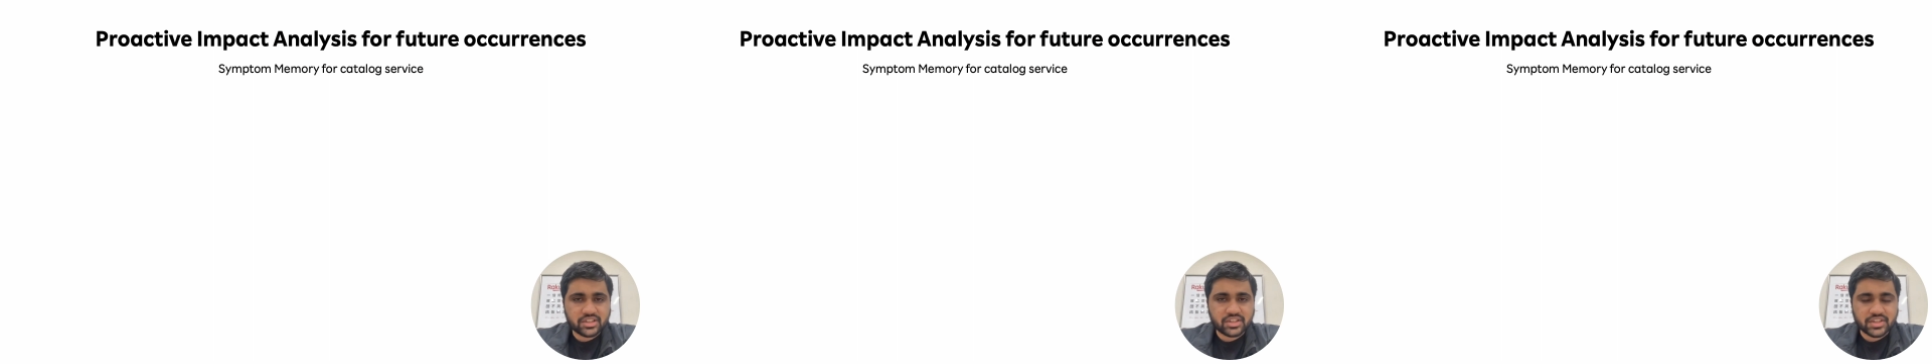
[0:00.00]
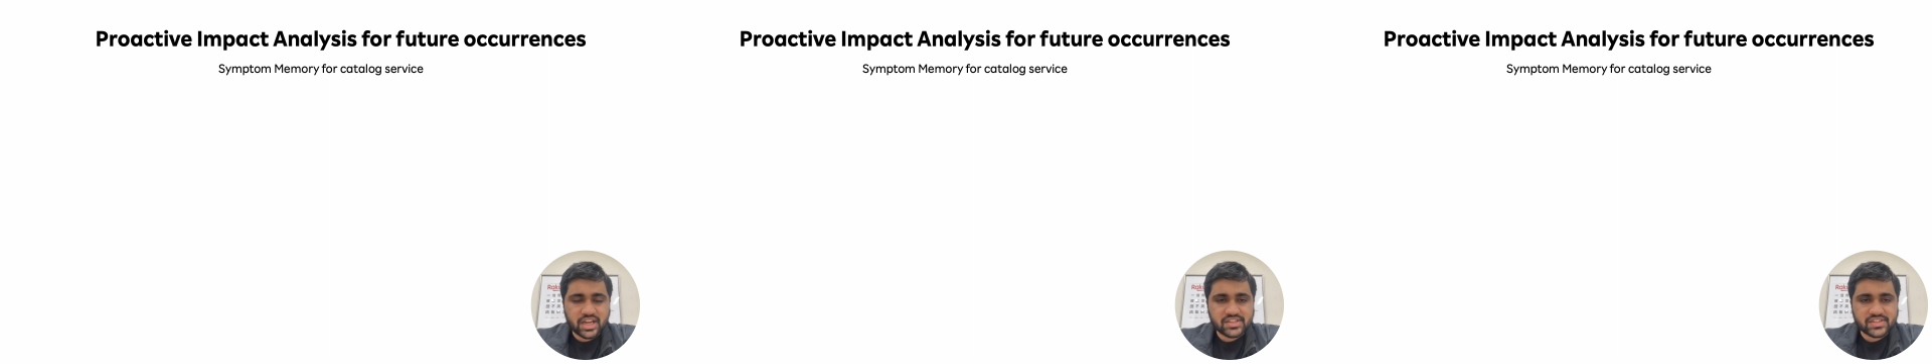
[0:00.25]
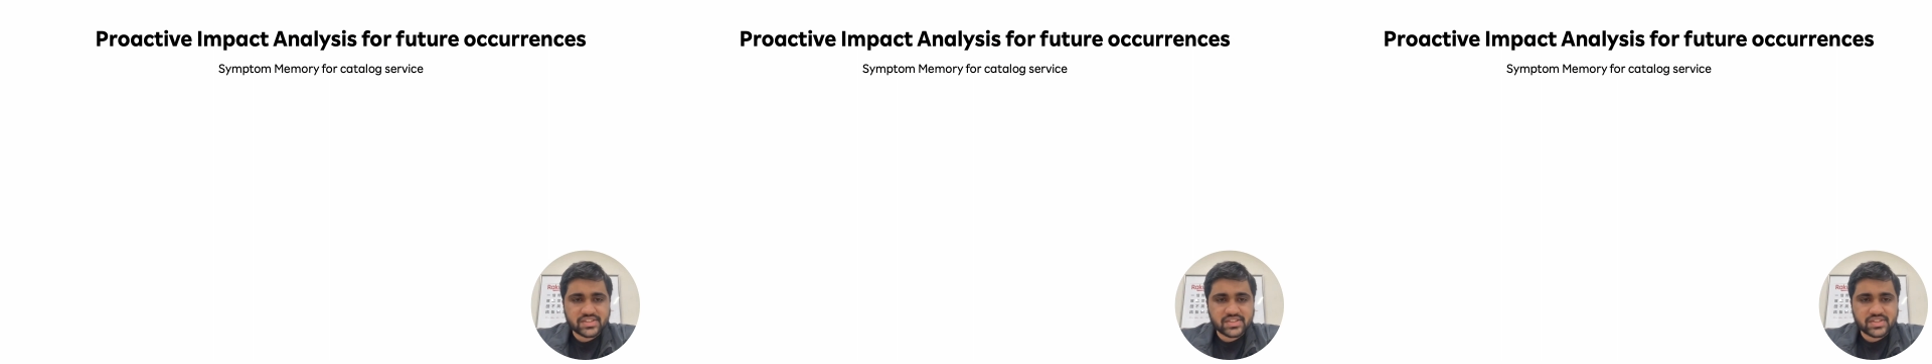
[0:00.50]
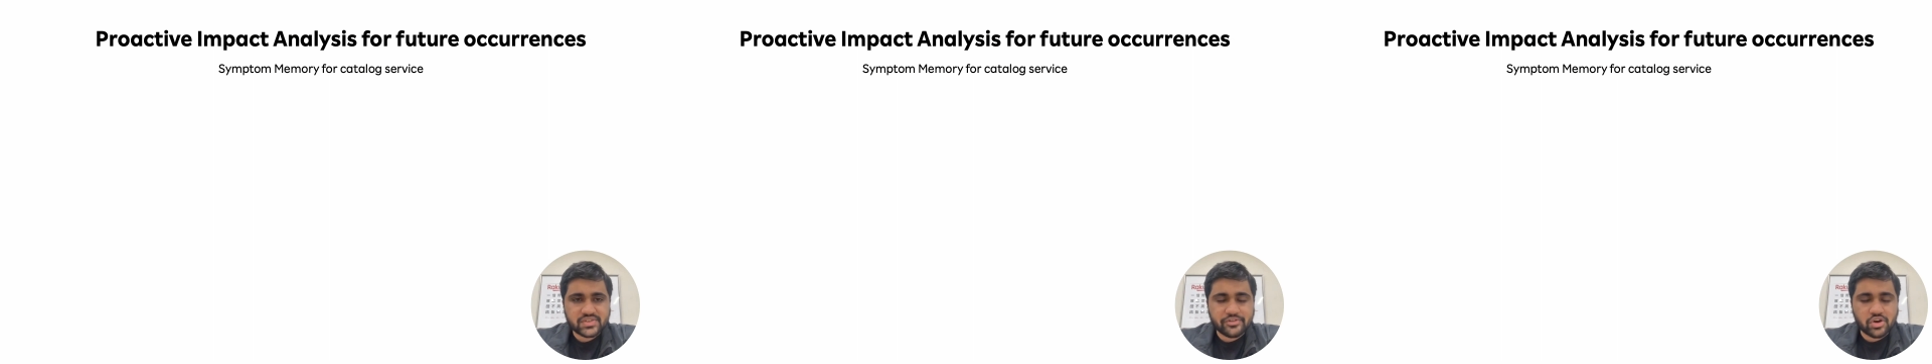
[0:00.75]

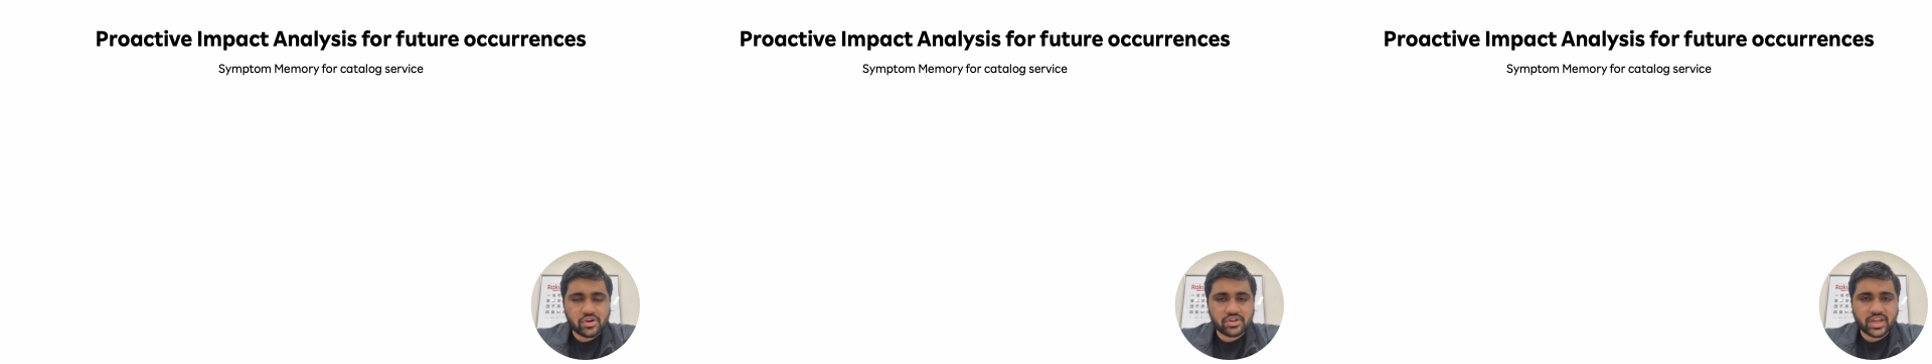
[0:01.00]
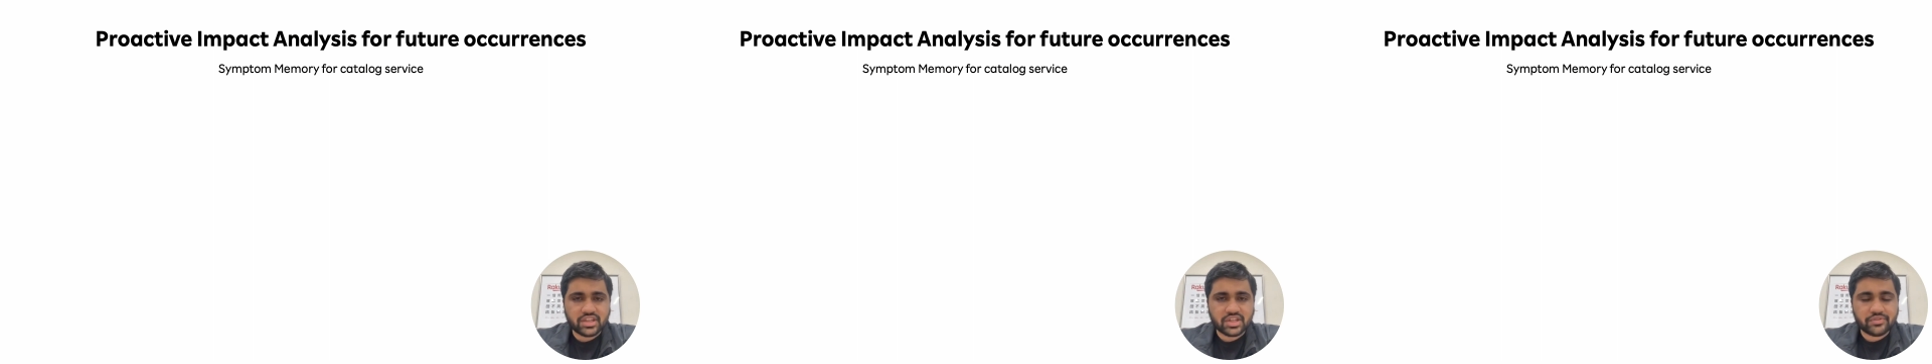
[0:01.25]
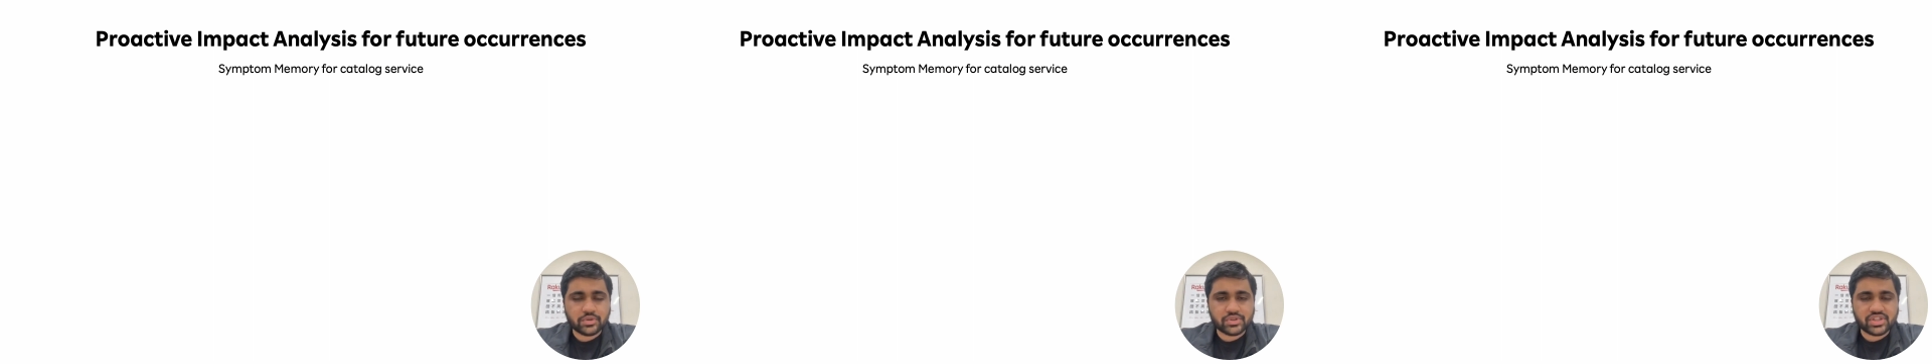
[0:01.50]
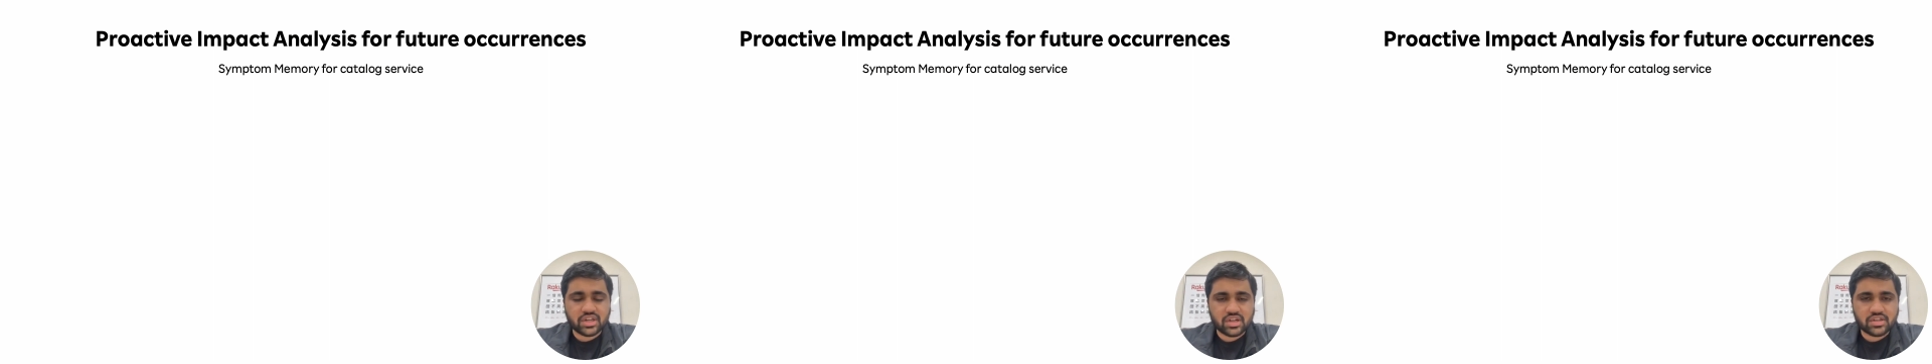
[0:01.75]
analysis for any
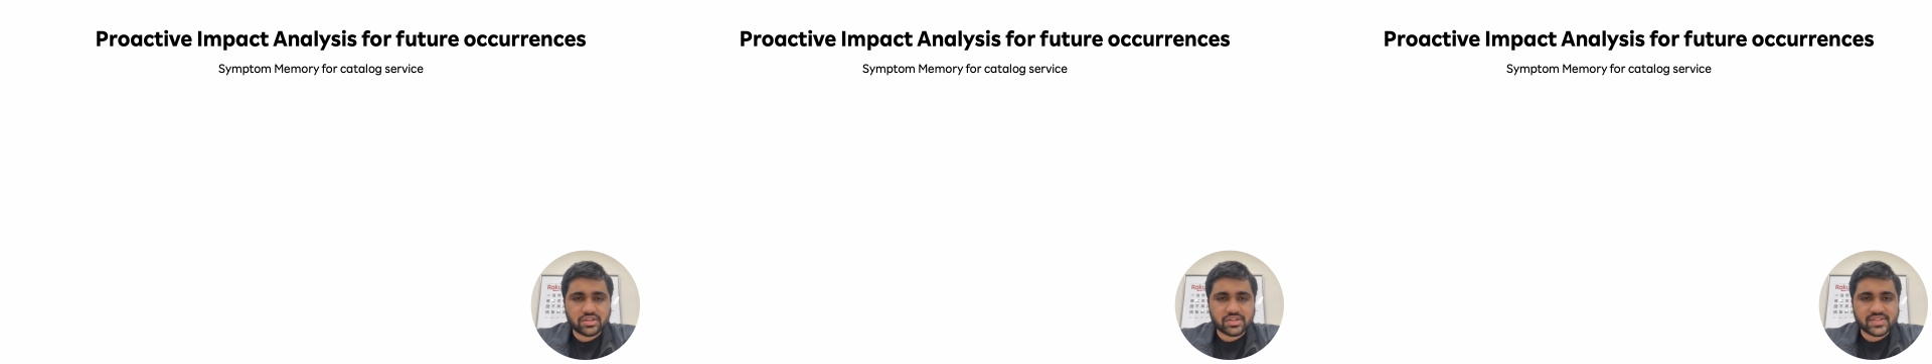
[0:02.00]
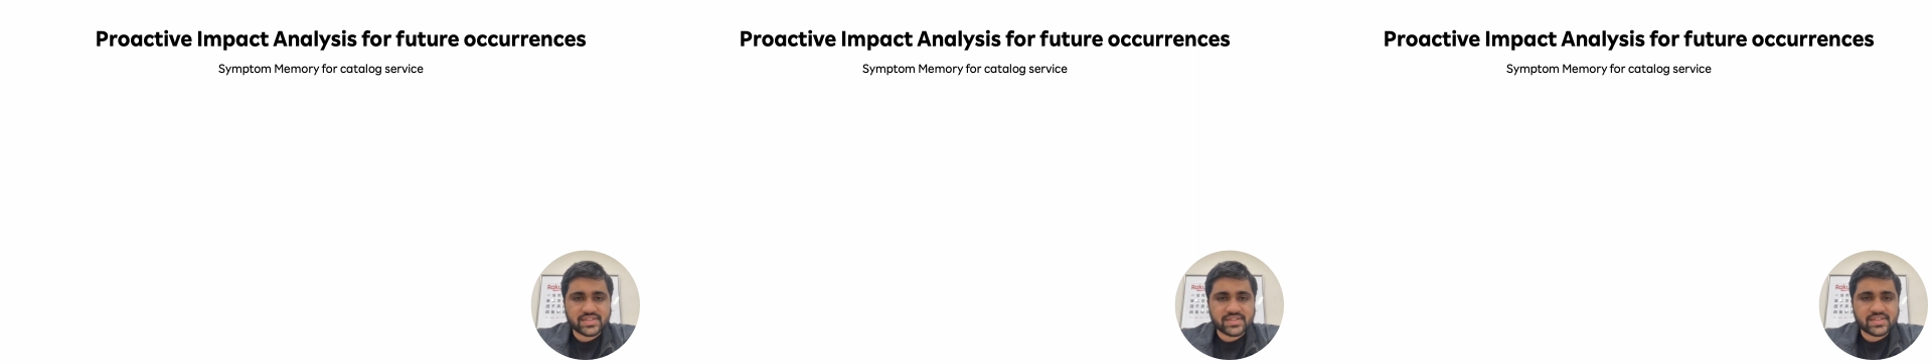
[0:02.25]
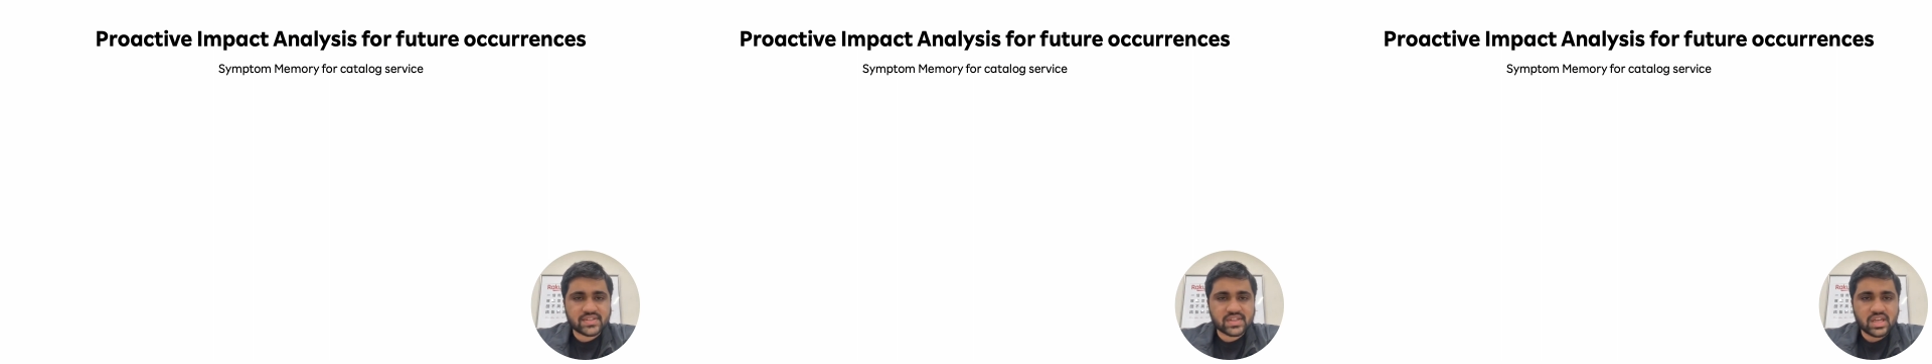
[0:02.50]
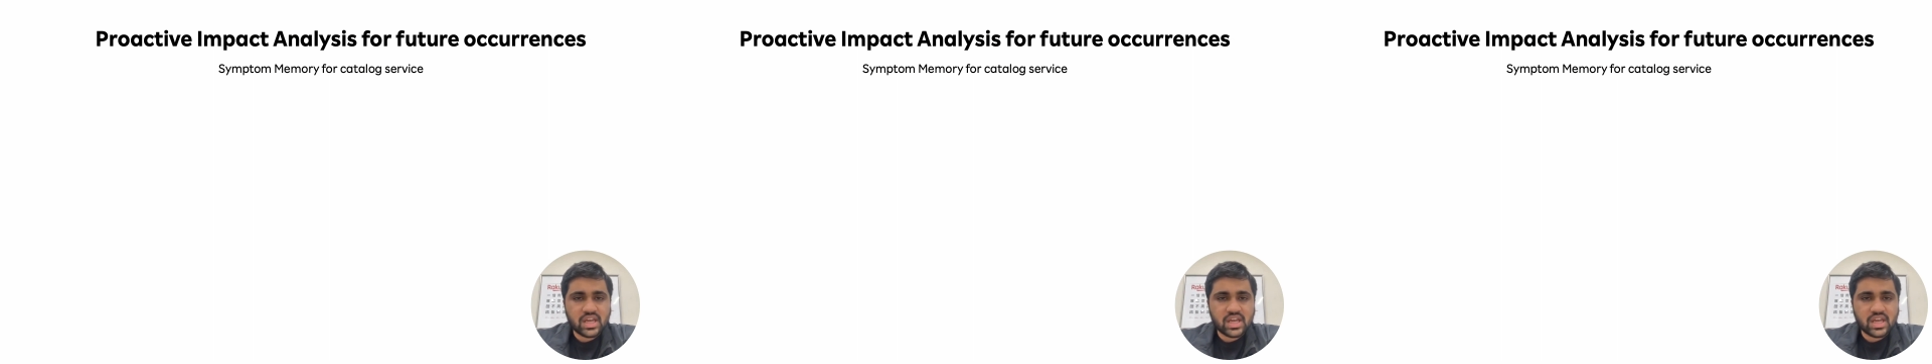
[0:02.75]
future occurrences